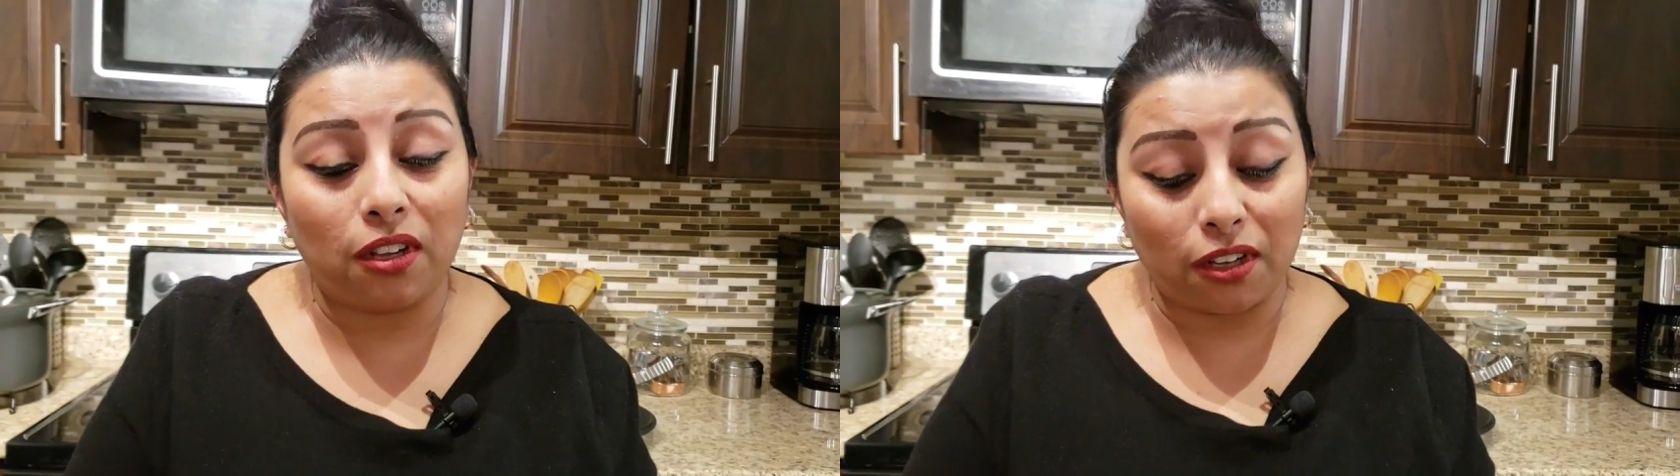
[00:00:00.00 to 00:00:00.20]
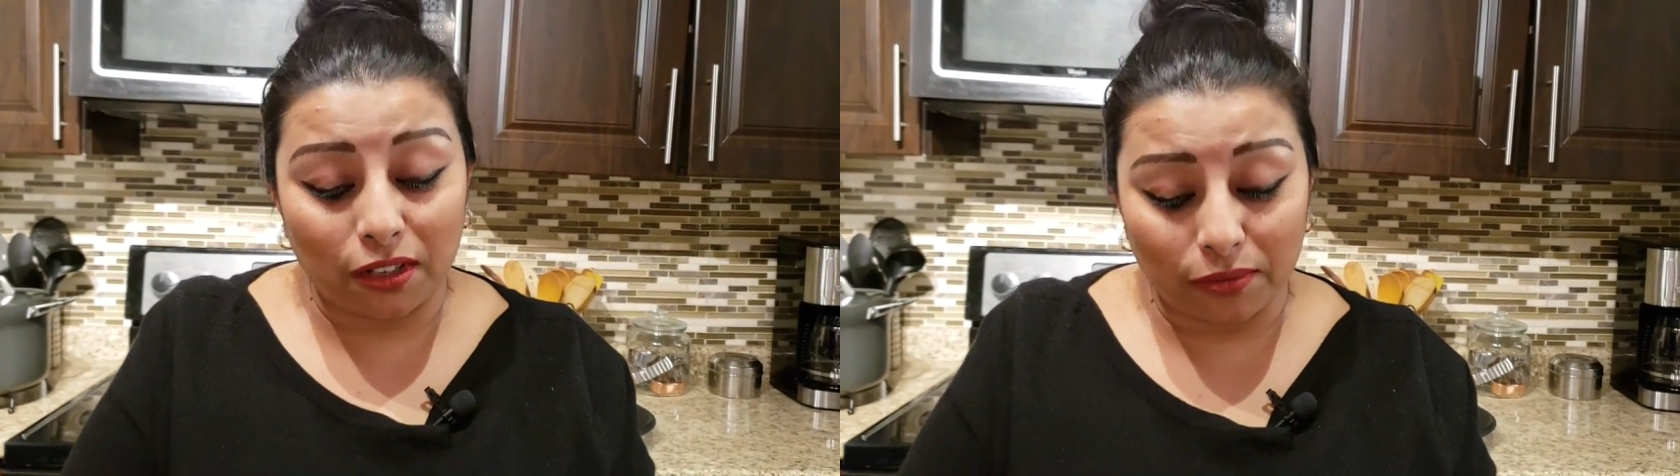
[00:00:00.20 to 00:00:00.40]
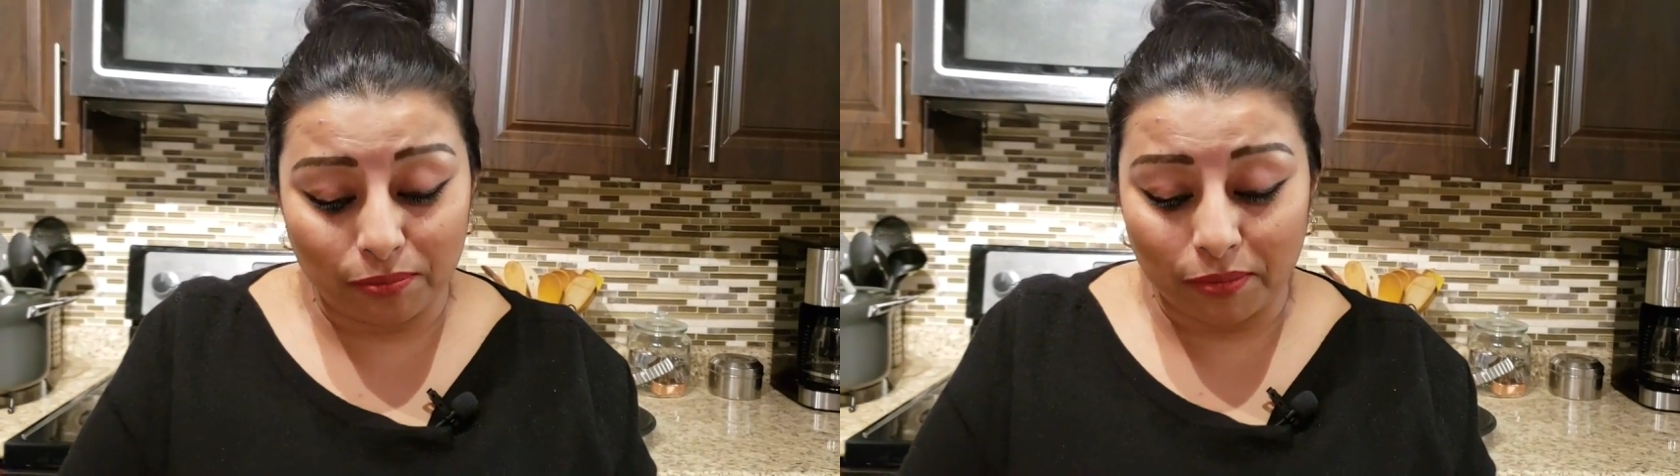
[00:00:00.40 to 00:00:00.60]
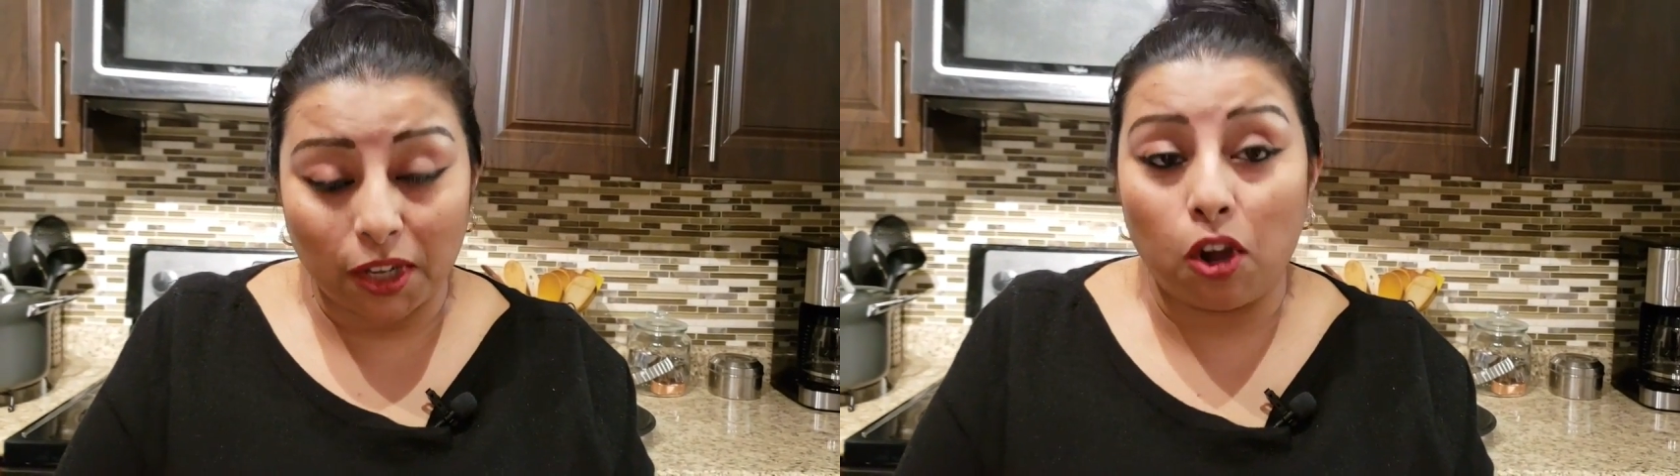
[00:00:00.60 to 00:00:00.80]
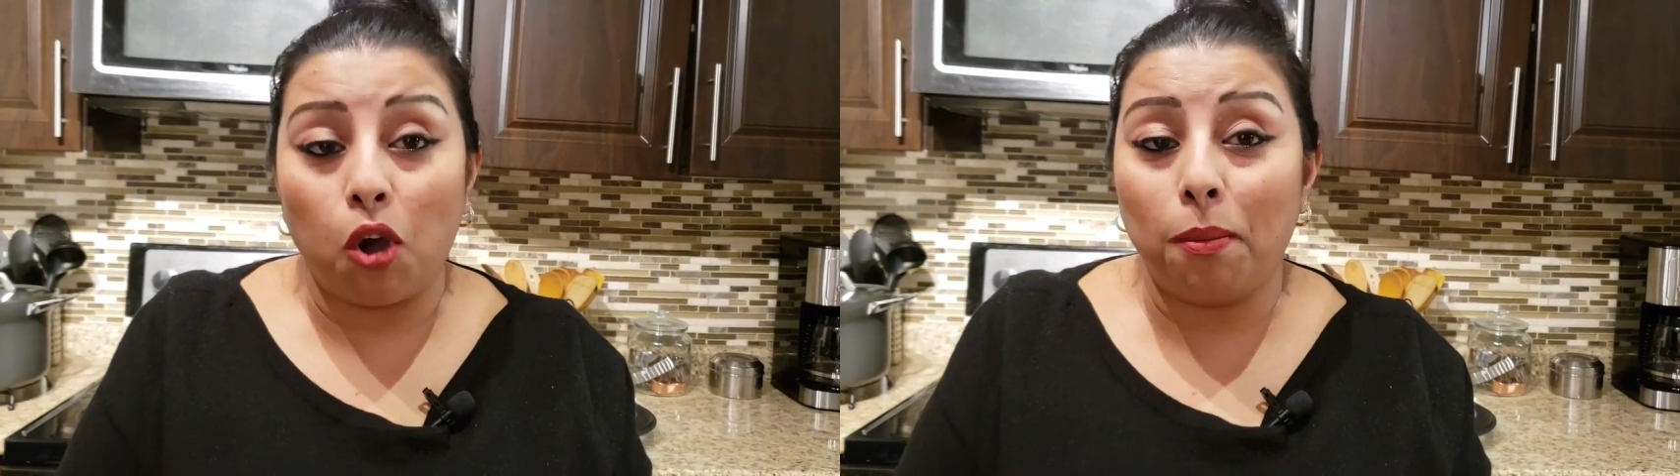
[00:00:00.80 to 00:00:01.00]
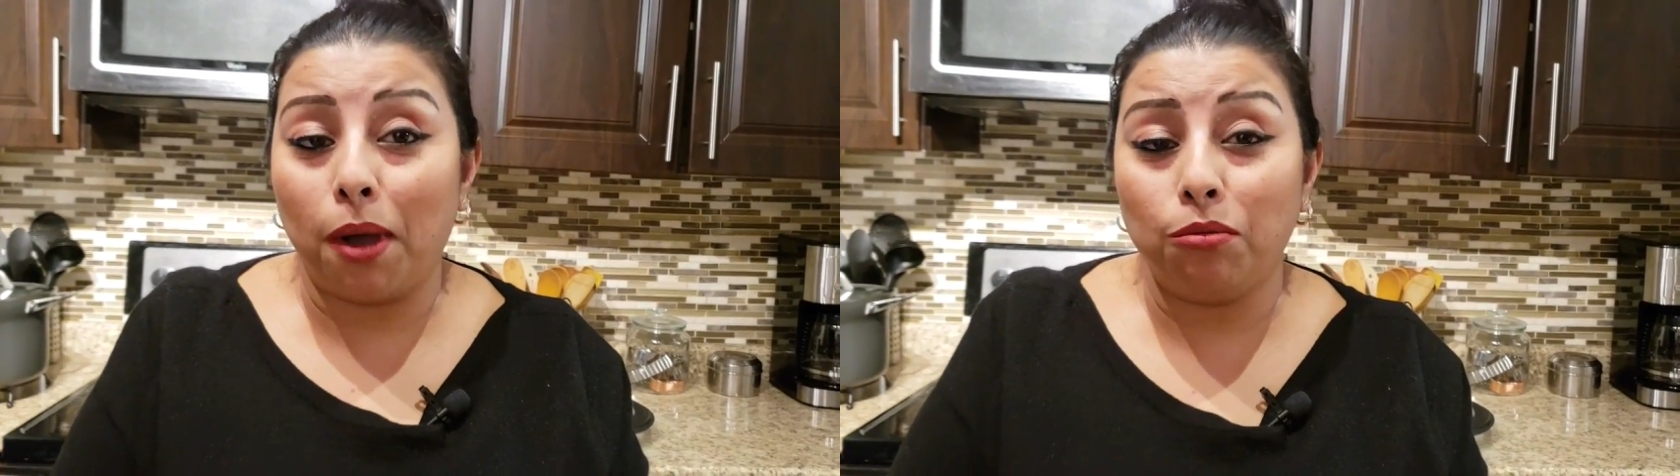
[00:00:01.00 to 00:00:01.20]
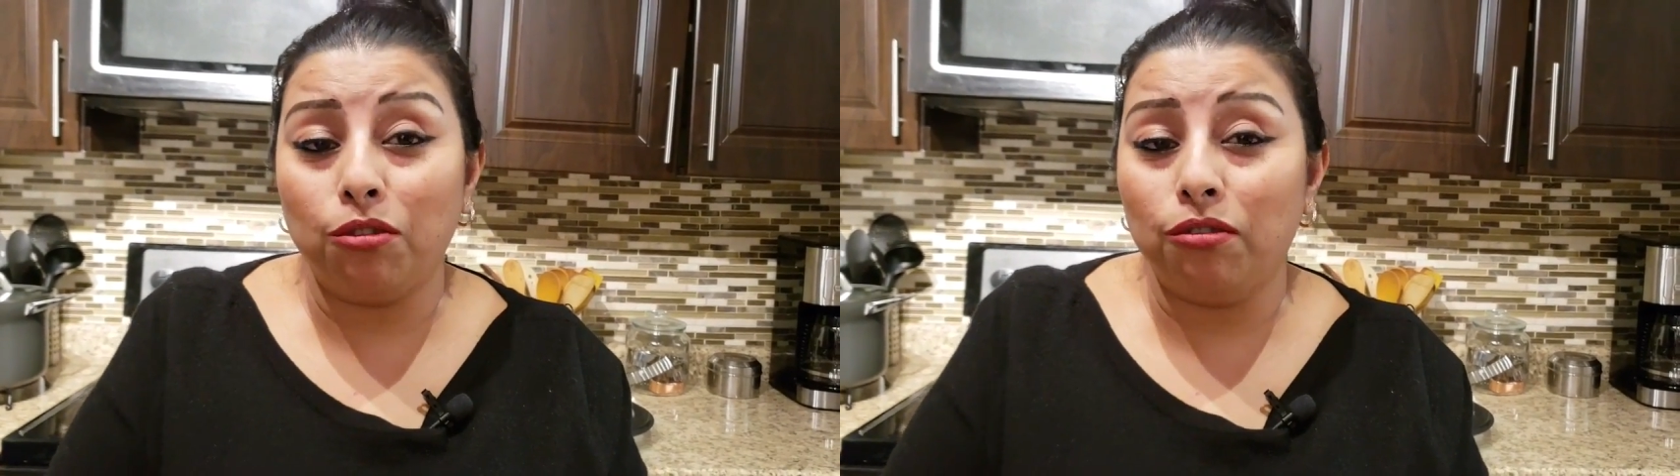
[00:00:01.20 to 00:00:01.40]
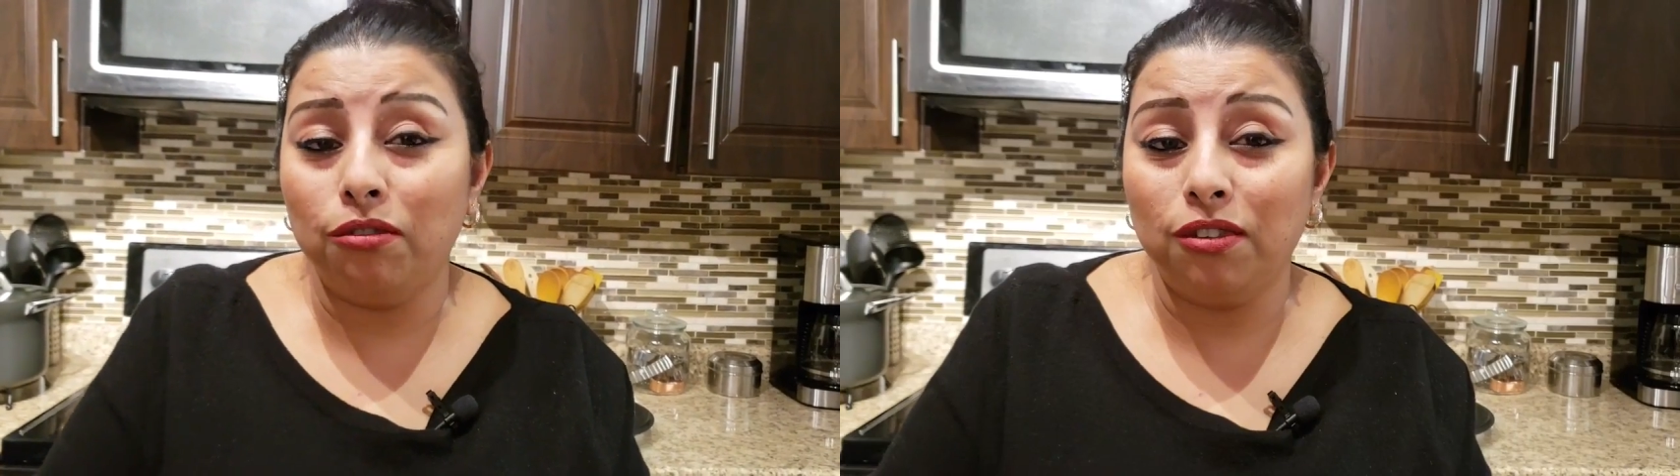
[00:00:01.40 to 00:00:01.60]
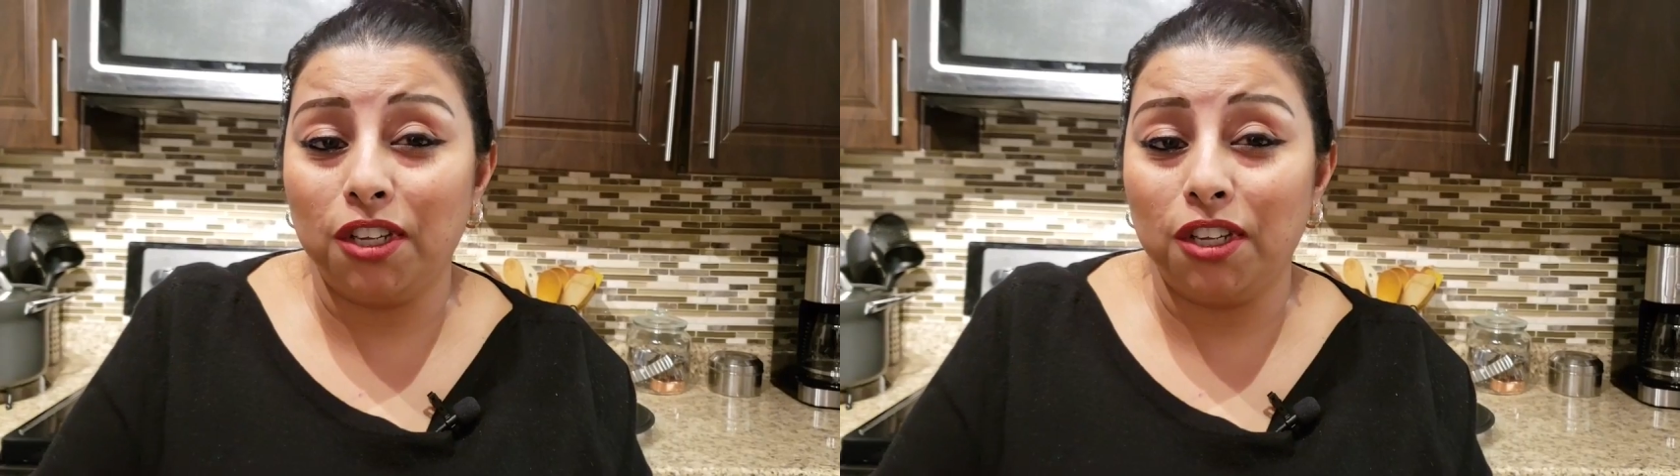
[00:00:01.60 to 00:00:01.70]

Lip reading: grand mamu,